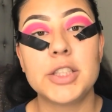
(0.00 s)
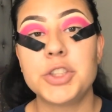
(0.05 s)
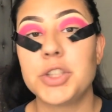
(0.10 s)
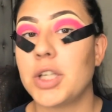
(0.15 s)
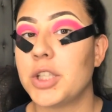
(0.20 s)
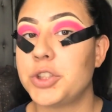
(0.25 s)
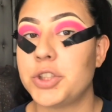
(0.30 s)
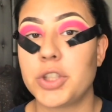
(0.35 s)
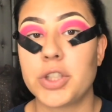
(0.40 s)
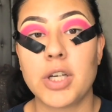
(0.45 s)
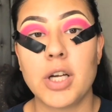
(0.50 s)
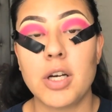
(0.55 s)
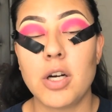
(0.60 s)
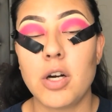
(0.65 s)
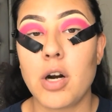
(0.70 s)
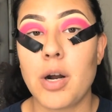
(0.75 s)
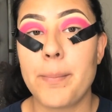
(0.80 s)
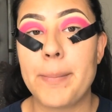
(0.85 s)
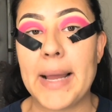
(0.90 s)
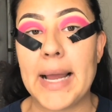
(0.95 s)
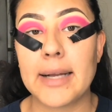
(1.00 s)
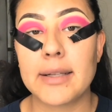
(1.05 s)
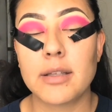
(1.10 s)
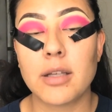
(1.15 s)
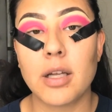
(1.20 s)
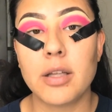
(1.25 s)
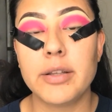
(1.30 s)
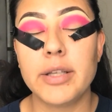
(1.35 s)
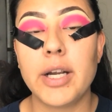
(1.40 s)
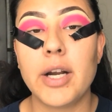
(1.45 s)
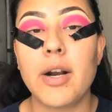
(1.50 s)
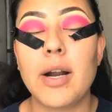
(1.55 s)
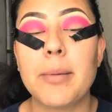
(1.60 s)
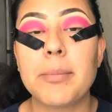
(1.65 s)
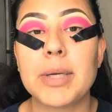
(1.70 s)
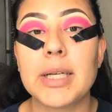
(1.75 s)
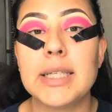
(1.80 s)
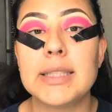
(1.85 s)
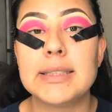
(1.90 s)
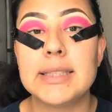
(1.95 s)
You got your color all packed on there.
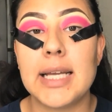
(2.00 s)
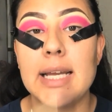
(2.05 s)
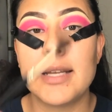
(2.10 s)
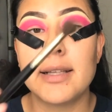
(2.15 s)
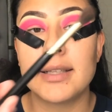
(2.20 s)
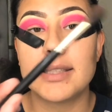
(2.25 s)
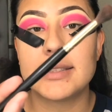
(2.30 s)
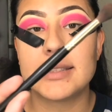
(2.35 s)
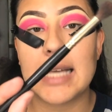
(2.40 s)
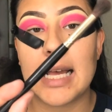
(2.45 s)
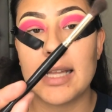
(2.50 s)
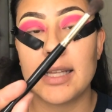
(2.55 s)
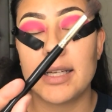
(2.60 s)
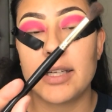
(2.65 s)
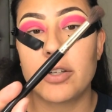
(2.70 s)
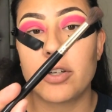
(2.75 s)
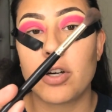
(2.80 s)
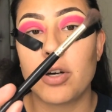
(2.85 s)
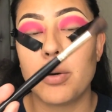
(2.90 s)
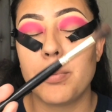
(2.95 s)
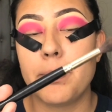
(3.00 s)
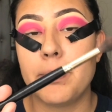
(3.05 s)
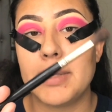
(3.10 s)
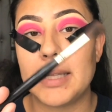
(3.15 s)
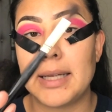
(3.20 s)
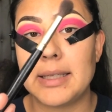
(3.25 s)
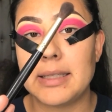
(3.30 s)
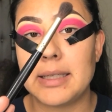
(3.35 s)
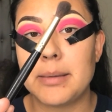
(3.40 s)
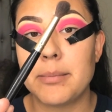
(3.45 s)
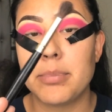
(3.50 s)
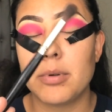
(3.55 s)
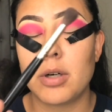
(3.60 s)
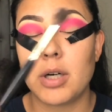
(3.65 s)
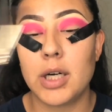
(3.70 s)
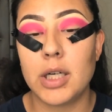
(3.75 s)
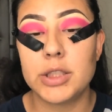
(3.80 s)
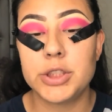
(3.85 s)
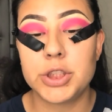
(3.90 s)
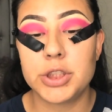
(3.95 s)
I'm gonna take this LA Girl blending
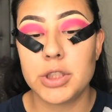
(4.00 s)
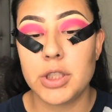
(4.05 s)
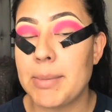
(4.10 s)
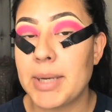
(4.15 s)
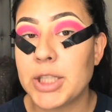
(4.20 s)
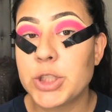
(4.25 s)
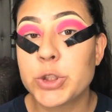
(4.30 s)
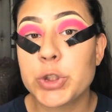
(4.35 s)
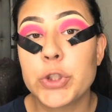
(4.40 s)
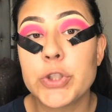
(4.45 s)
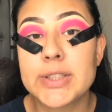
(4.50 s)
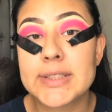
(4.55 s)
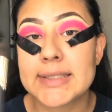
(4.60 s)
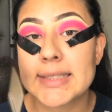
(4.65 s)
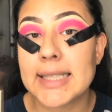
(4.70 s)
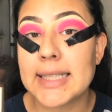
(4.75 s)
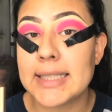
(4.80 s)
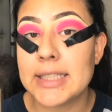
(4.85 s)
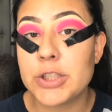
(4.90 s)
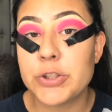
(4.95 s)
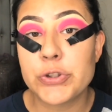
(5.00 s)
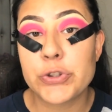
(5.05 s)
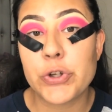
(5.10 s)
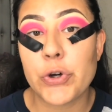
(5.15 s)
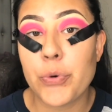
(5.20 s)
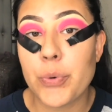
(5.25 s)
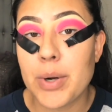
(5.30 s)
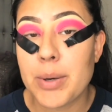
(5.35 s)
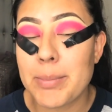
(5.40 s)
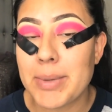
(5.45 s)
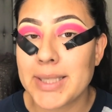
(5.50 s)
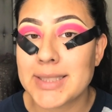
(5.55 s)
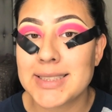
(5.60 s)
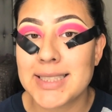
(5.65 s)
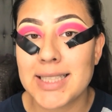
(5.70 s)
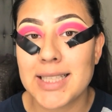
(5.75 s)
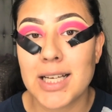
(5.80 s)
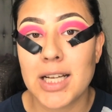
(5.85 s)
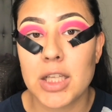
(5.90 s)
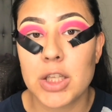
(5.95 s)
brush. Make sure it's clean. You don't want to mix
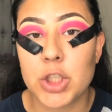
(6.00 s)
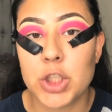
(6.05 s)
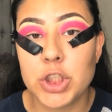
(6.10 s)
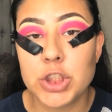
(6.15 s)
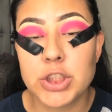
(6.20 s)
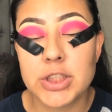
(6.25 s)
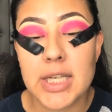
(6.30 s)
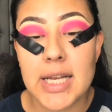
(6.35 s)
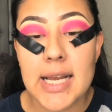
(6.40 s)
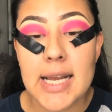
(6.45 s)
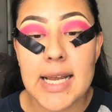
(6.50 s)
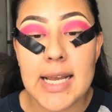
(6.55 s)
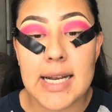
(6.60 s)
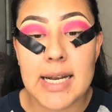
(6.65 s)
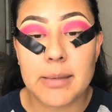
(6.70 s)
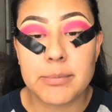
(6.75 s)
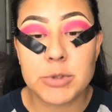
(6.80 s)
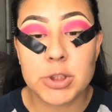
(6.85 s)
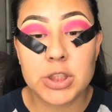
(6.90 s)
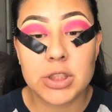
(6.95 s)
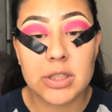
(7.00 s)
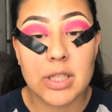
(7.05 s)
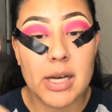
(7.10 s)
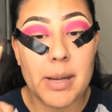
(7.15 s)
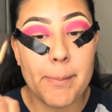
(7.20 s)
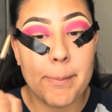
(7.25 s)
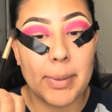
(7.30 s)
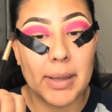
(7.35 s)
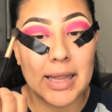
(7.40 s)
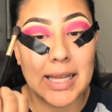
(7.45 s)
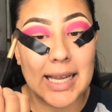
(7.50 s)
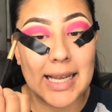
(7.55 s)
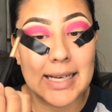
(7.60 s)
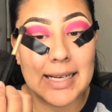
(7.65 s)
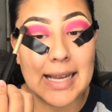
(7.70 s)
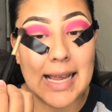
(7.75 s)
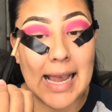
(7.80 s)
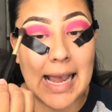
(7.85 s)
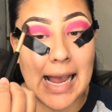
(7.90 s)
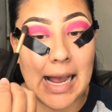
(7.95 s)
in colors. And I'm just gonna
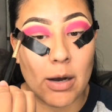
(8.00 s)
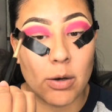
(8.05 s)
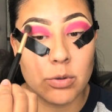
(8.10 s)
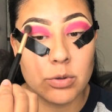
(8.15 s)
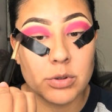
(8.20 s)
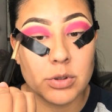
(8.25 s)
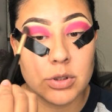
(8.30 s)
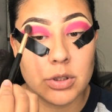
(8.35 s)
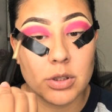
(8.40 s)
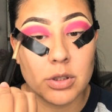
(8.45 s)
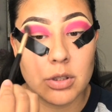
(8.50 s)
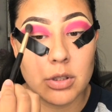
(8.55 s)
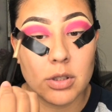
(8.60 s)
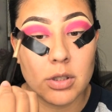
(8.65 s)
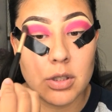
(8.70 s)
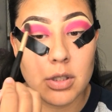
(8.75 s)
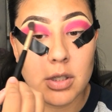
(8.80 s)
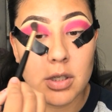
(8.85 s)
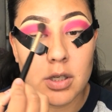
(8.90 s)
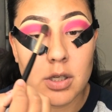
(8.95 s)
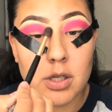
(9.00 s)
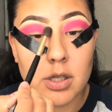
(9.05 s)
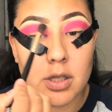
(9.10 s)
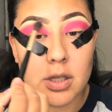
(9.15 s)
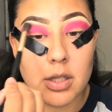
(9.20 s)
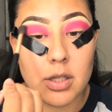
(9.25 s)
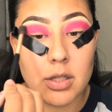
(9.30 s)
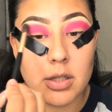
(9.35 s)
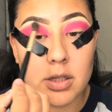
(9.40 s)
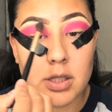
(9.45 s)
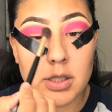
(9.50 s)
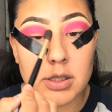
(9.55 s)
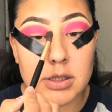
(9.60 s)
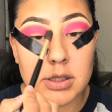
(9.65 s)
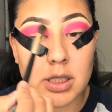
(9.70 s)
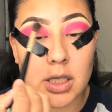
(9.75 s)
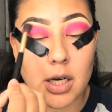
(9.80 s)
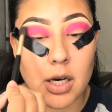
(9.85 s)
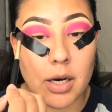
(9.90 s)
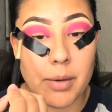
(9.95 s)
blend out the
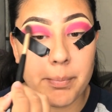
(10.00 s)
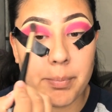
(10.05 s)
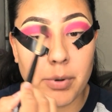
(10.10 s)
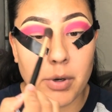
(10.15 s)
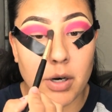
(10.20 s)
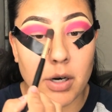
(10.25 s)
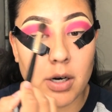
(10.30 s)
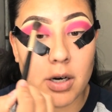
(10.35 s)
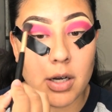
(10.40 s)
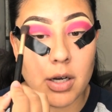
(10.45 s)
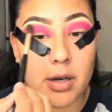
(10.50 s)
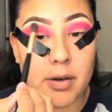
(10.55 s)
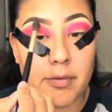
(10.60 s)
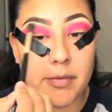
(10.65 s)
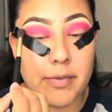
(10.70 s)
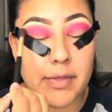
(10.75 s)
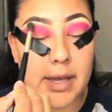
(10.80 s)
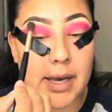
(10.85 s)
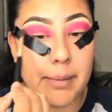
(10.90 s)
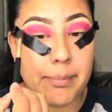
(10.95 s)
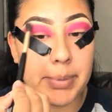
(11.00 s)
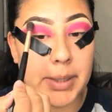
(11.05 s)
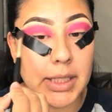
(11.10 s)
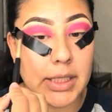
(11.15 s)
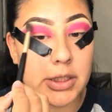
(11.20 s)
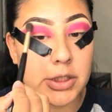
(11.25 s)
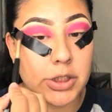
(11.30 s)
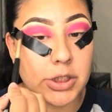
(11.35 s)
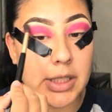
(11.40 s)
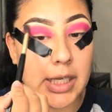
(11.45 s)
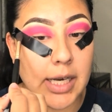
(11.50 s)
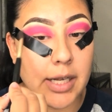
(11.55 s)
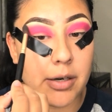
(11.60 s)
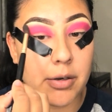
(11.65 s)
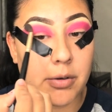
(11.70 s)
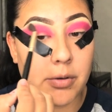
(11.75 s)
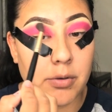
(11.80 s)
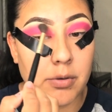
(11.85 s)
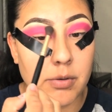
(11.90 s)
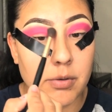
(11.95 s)
top part of that pink
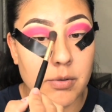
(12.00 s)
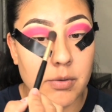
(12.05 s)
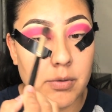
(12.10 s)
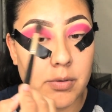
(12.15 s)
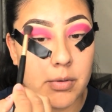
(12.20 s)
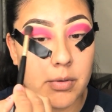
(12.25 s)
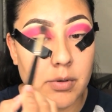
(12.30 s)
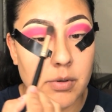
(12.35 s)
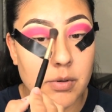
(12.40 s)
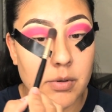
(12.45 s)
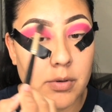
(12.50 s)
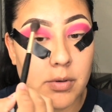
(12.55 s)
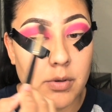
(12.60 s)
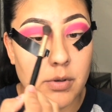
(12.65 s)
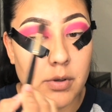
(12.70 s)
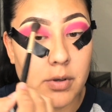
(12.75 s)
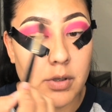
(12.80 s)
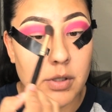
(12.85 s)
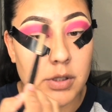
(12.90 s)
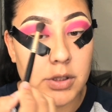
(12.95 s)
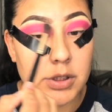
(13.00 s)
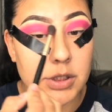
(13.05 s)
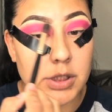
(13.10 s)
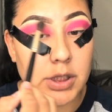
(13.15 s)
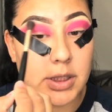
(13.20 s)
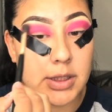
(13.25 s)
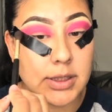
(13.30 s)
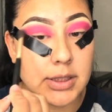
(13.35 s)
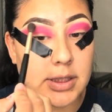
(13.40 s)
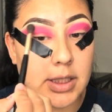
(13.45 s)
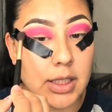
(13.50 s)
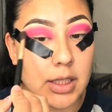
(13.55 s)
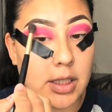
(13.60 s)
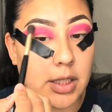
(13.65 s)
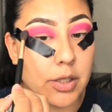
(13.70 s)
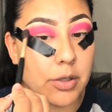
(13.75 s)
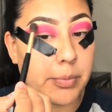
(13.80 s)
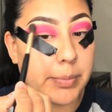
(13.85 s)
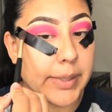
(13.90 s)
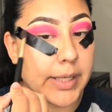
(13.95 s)
shadow just a
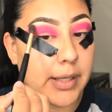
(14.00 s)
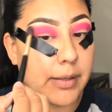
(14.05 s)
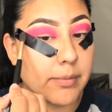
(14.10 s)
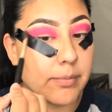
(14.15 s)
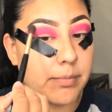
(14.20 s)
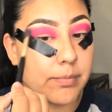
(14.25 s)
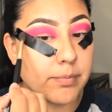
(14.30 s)
little bit.